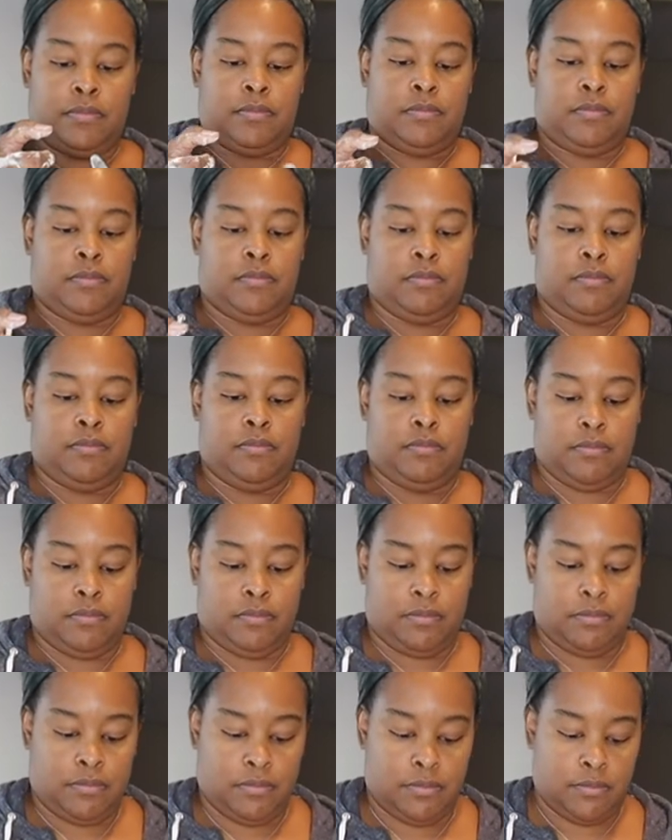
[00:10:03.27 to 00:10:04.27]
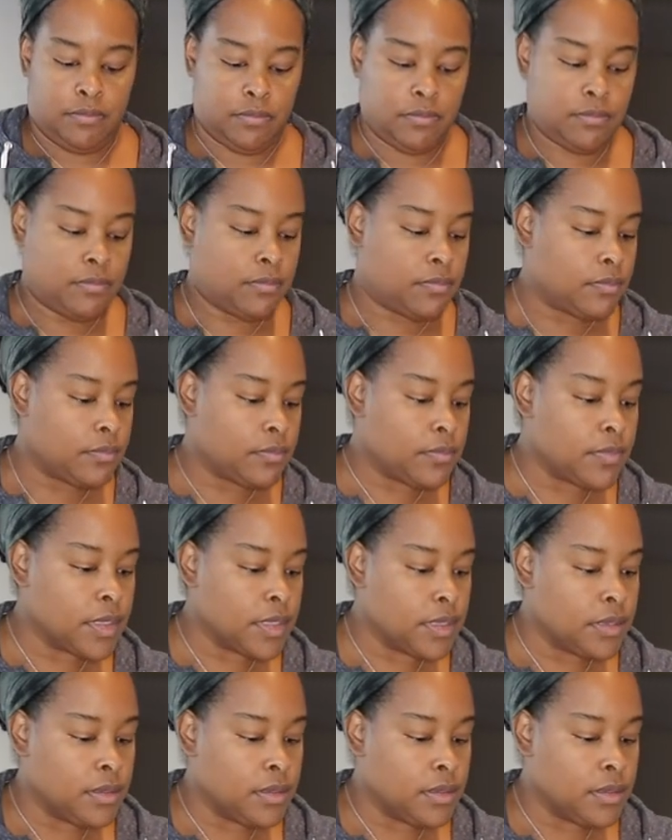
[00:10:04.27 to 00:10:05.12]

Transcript: No one is speaking in this clip.